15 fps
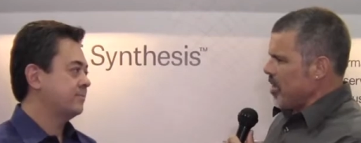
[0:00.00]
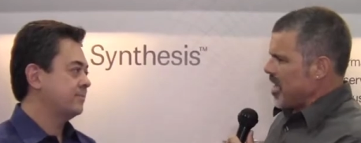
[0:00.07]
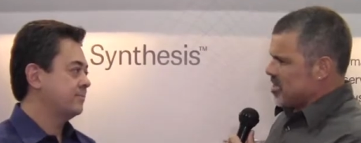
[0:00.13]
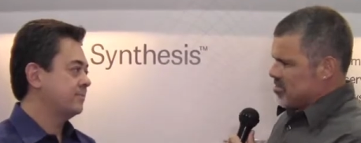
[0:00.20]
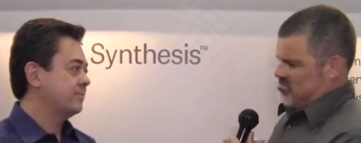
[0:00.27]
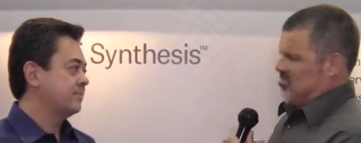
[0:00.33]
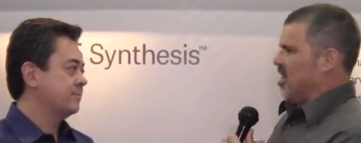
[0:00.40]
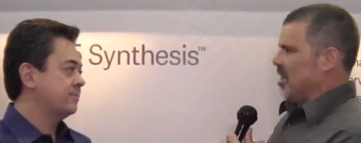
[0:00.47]

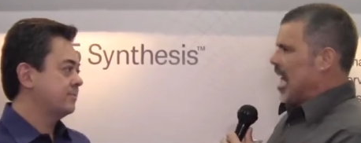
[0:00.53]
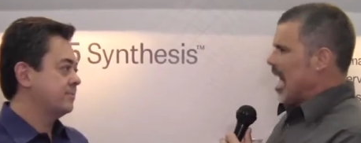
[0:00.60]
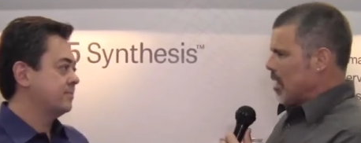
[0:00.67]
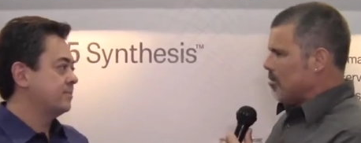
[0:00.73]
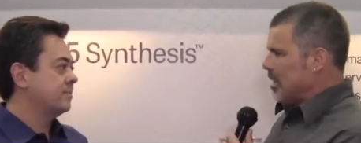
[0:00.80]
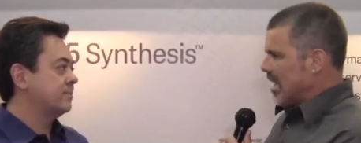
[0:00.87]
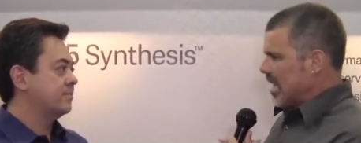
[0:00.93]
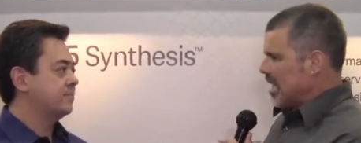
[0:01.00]
Speaker 1: as a lot of
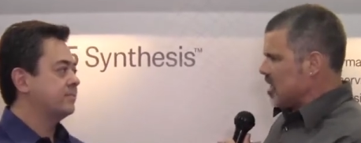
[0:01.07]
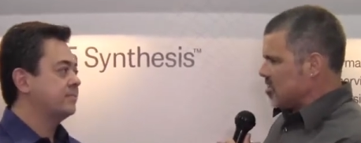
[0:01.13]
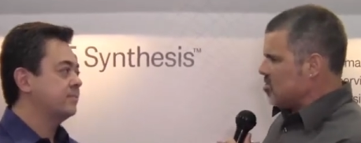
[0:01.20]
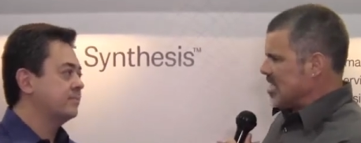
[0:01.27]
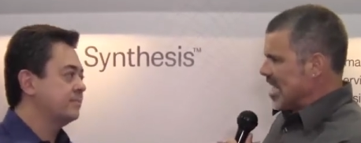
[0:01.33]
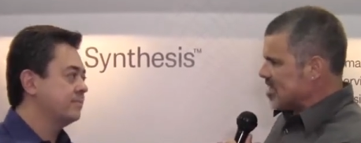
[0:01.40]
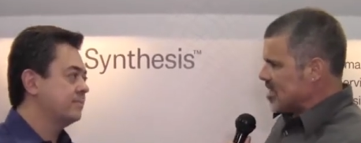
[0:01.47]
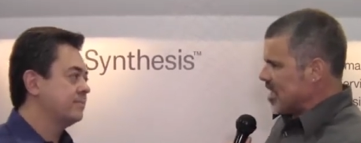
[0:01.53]
media
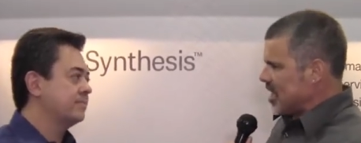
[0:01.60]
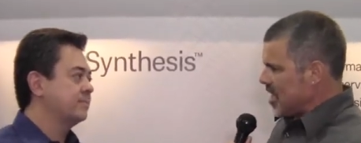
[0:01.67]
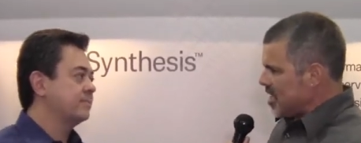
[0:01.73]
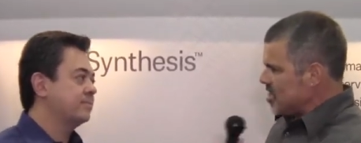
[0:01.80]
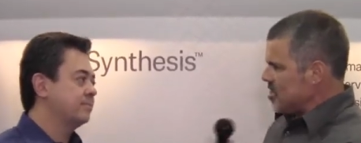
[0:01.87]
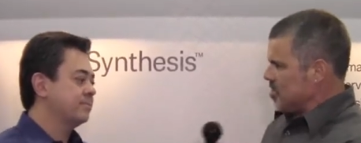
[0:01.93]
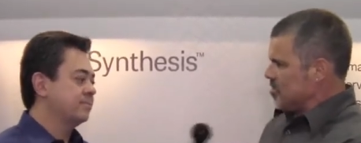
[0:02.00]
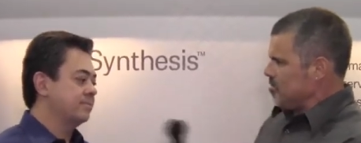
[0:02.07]
says that it
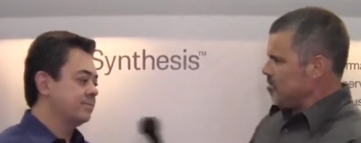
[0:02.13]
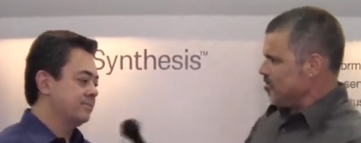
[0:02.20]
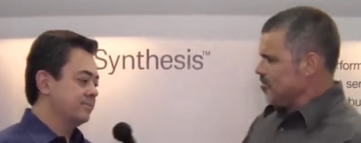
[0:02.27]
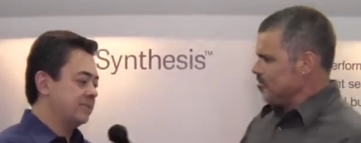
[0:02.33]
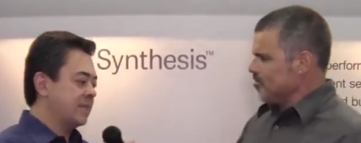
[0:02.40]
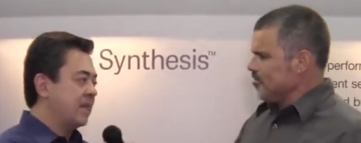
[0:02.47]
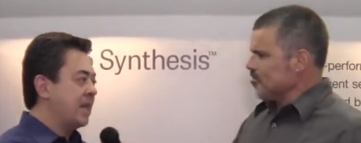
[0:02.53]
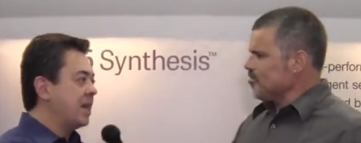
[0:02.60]
is?
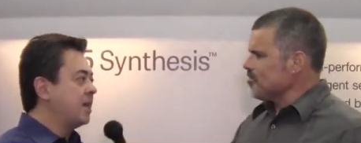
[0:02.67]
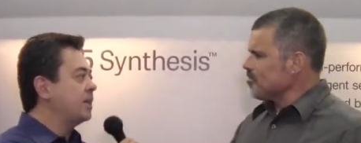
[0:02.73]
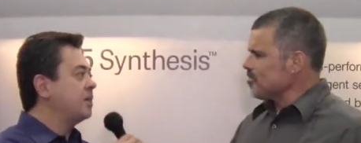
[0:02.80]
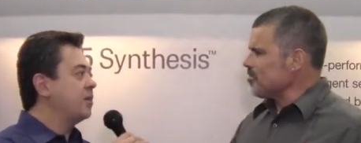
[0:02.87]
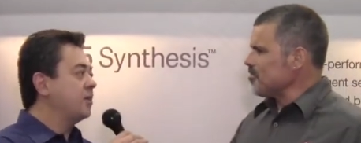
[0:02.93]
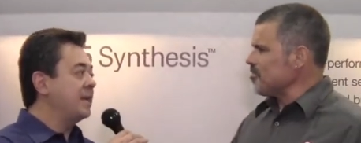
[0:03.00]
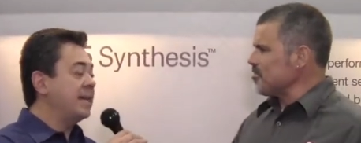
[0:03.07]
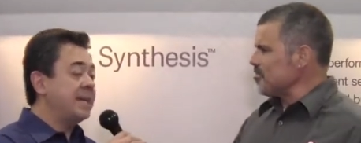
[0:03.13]
Speaker 2: You
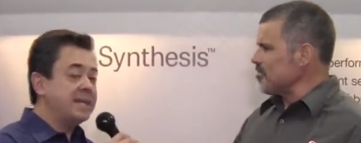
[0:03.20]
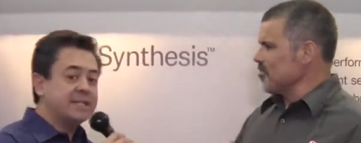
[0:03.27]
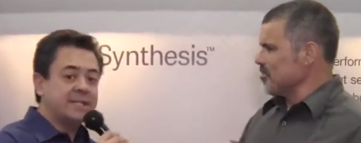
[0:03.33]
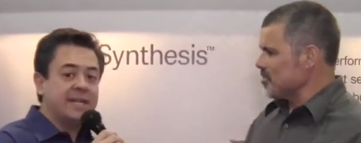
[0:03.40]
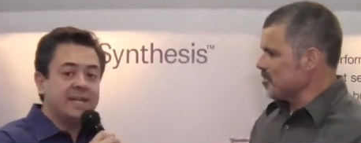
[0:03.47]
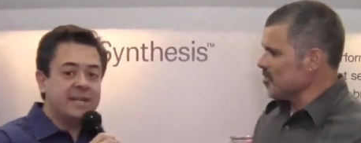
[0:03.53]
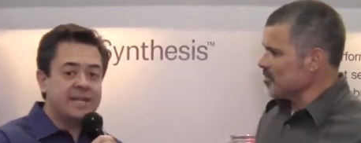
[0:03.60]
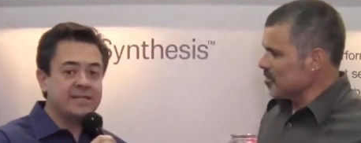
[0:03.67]
know, it is
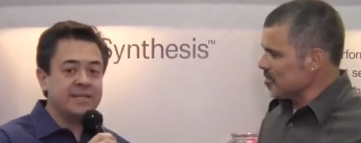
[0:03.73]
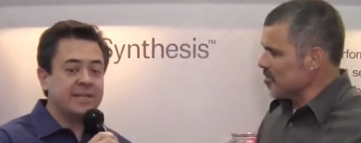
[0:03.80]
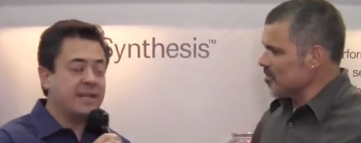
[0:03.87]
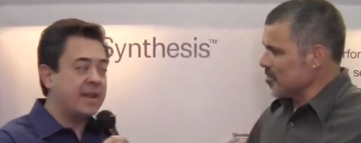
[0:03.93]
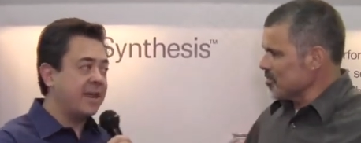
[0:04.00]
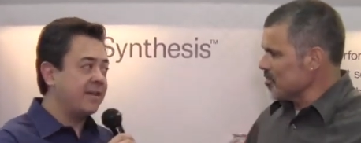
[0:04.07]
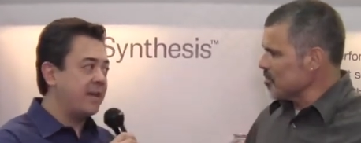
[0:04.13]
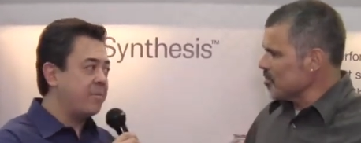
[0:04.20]
and it isn't. And
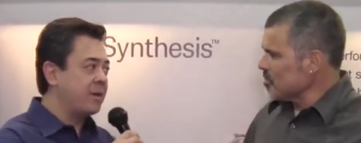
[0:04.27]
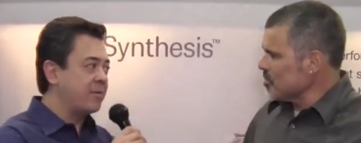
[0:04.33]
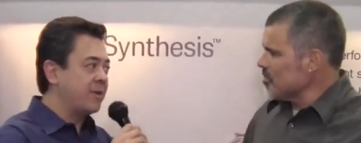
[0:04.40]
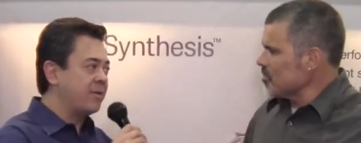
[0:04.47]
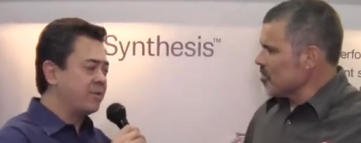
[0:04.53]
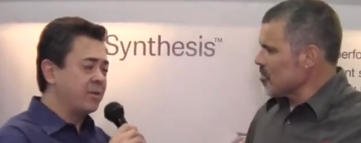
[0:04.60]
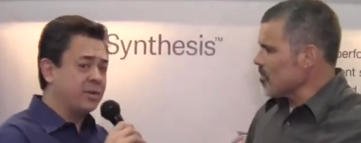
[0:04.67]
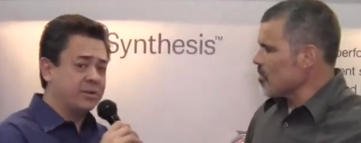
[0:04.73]
I, have been
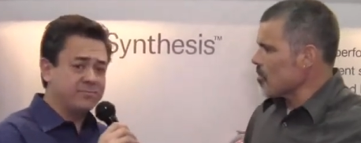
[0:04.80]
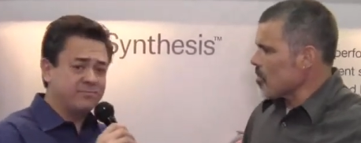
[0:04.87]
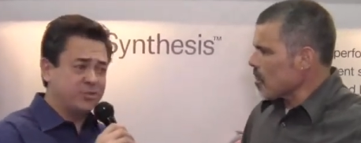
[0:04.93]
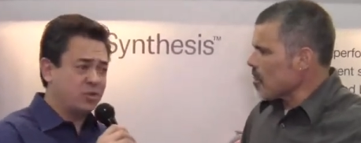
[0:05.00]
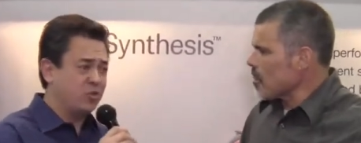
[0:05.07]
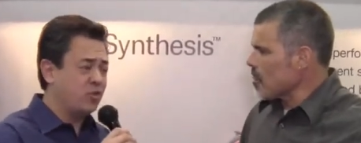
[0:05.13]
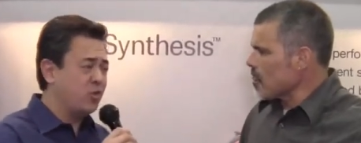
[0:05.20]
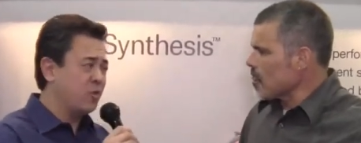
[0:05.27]
around the world
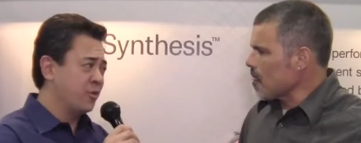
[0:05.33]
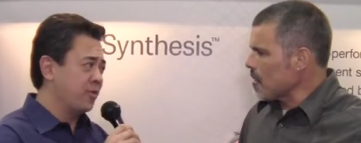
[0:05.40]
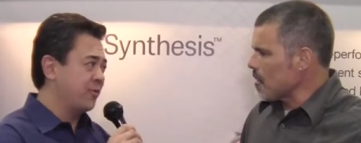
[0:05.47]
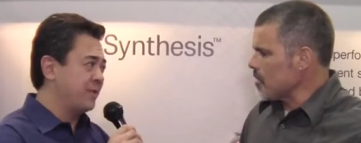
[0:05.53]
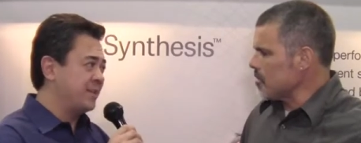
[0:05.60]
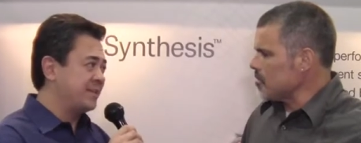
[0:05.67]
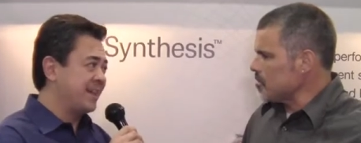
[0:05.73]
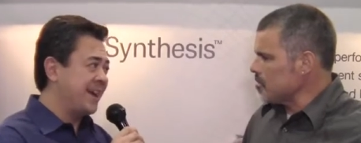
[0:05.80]
two or
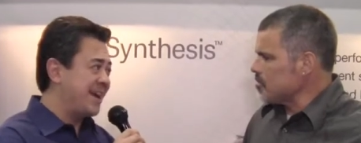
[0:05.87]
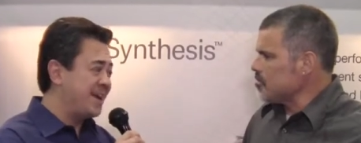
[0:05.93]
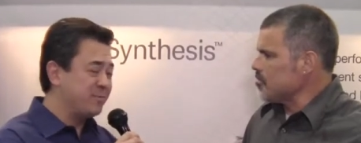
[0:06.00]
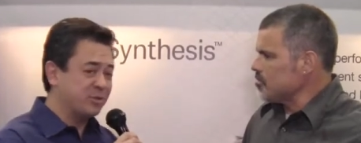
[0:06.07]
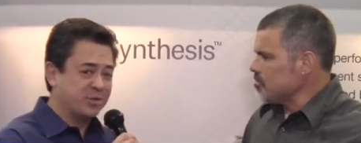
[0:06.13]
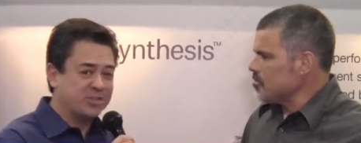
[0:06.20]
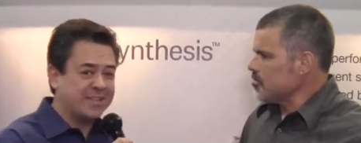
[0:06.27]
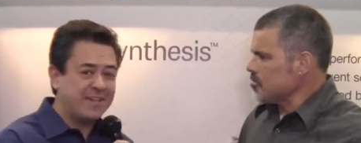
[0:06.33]
three
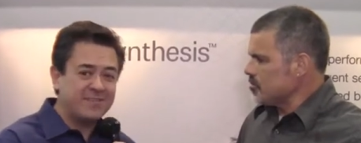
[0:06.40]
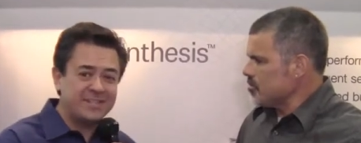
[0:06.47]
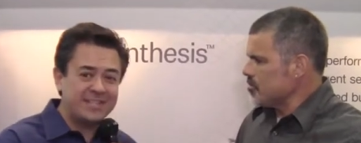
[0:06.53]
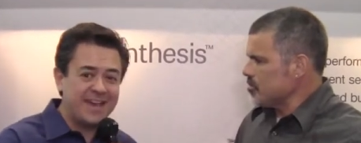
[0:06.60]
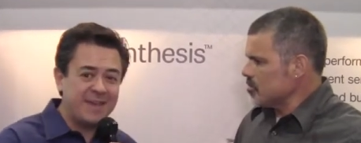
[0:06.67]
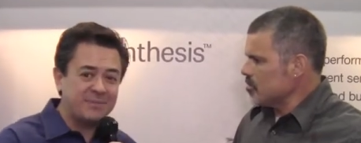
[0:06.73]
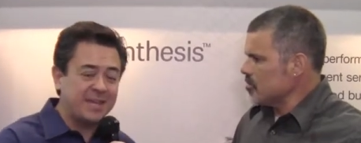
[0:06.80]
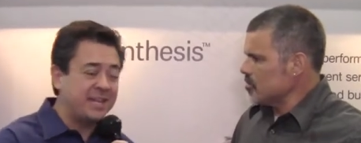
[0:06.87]
times or seven
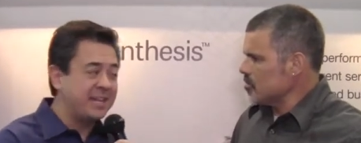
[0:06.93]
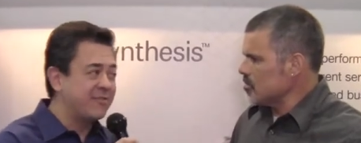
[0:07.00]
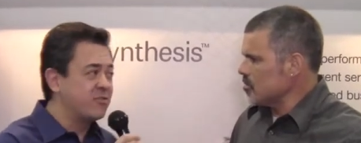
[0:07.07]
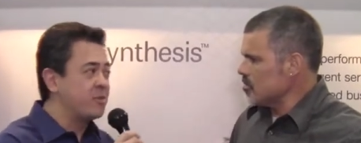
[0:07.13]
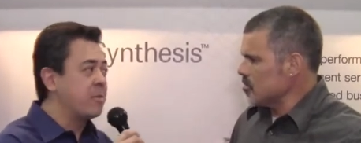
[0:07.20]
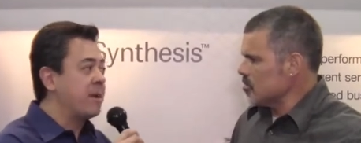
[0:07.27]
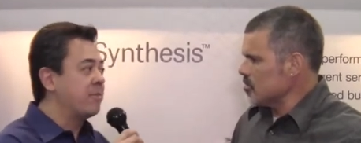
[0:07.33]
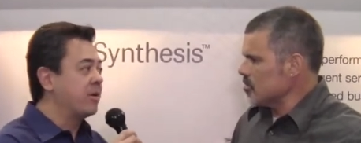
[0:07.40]
times, I don't even
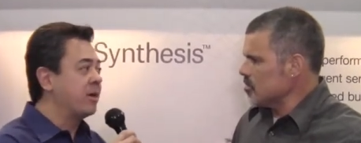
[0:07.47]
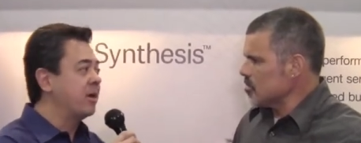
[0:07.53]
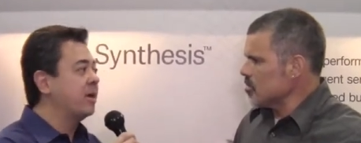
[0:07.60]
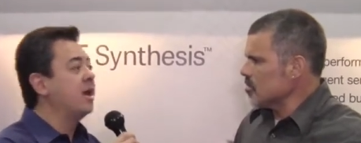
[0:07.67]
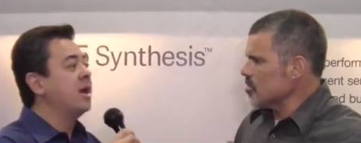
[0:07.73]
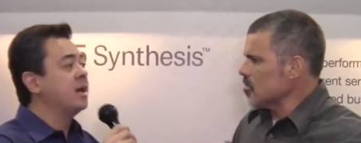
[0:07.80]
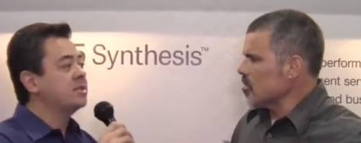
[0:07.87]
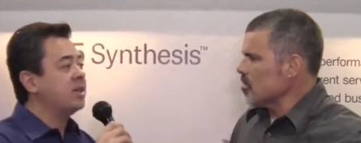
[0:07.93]
remember,
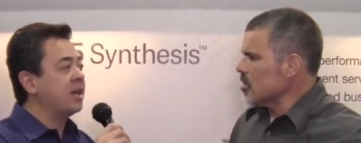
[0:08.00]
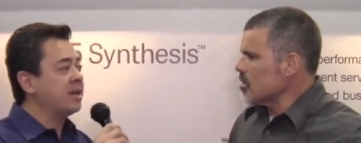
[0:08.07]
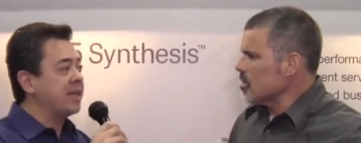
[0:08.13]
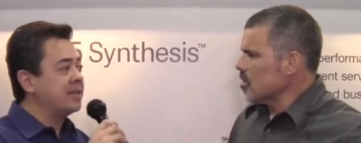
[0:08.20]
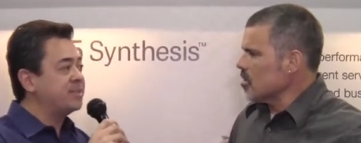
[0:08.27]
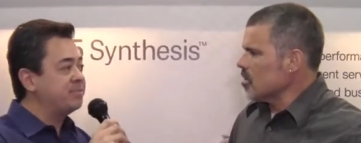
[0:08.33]
talking